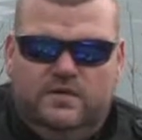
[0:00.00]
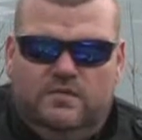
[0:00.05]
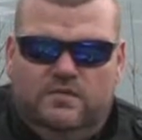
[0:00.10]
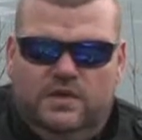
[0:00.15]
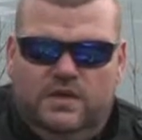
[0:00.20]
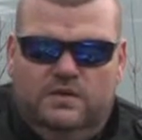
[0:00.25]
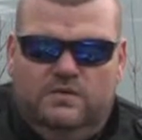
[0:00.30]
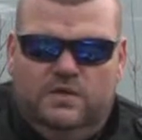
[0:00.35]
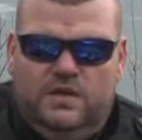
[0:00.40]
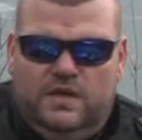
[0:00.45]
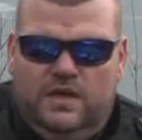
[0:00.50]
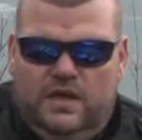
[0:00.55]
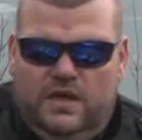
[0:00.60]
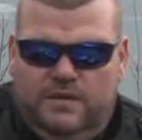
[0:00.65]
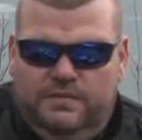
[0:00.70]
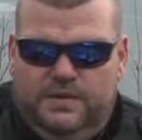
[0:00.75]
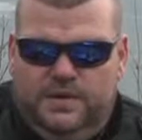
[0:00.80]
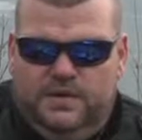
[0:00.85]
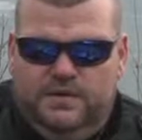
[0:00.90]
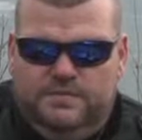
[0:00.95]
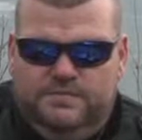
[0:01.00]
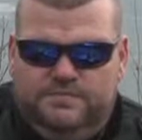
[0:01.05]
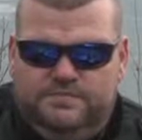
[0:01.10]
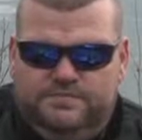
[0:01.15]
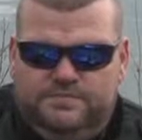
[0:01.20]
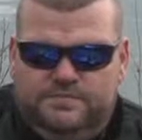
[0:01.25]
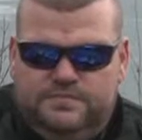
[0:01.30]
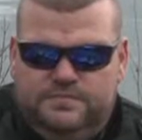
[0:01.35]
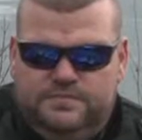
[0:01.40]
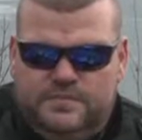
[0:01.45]
We want to help you.
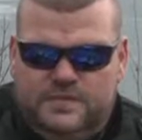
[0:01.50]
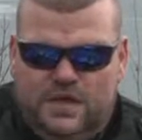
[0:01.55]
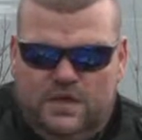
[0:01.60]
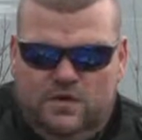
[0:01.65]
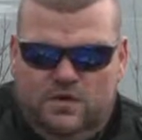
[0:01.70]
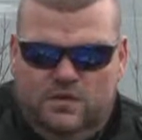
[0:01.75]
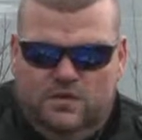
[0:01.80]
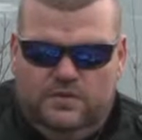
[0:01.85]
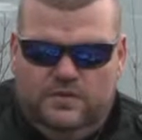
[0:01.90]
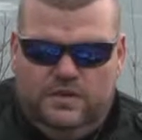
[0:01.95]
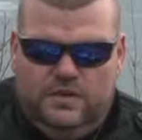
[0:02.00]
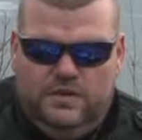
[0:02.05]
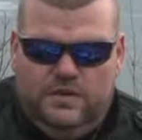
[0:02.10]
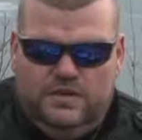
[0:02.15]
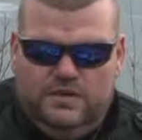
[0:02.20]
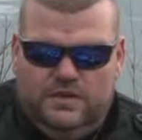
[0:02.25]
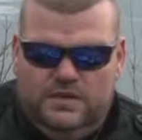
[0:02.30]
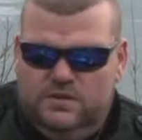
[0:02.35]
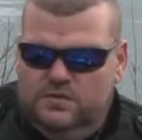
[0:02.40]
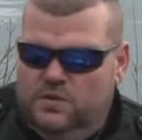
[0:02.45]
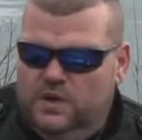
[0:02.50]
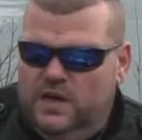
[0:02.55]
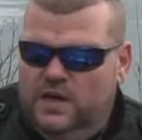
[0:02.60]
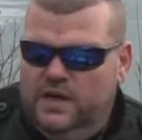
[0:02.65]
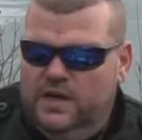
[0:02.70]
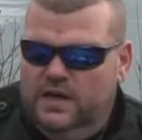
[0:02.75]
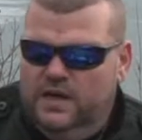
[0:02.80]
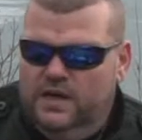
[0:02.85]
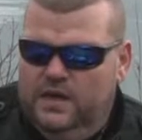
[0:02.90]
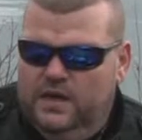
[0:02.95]
Oh, this is
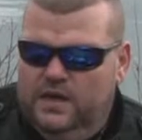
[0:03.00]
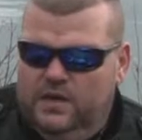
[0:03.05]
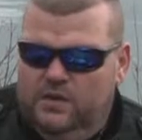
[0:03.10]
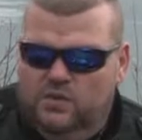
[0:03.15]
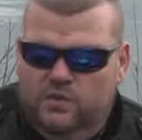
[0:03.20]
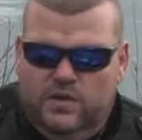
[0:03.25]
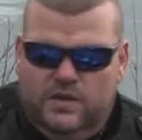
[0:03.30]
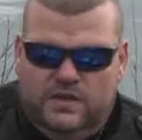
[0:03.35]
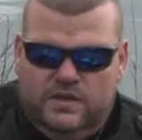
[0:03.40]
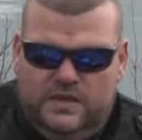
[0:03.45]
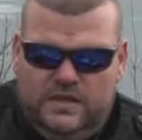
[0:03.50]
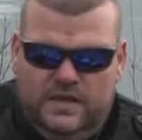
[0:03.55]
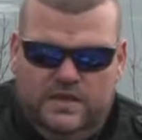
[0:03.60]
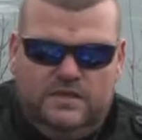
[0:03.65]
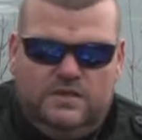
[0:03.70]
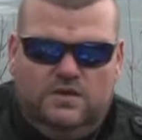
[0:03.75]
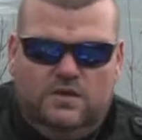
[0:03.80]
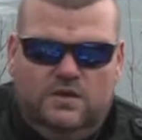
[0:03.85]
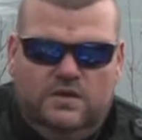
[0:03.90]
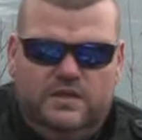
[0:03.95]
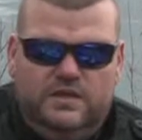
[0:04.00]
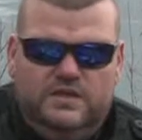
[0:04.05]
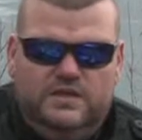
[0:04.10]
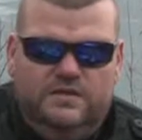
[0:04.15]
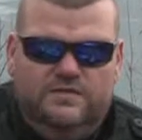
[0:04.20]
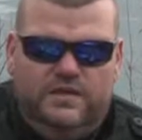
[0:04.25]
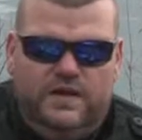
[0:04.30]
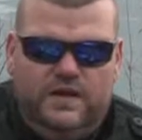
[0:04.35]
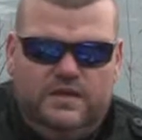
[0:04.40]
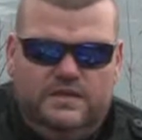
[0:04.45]
why we test all these
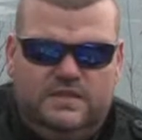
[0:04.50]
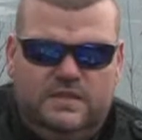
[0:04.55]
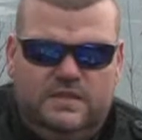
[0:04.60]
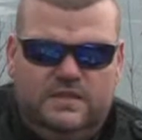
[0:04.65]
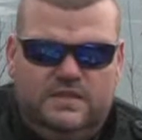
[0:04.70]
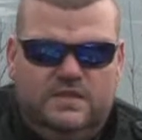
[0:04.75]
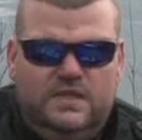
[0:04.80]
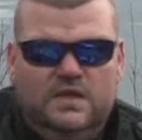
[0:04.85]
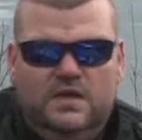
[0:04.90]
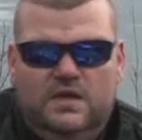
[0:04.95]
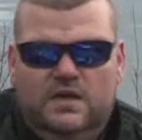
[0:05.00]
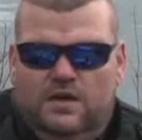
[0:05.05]
devices.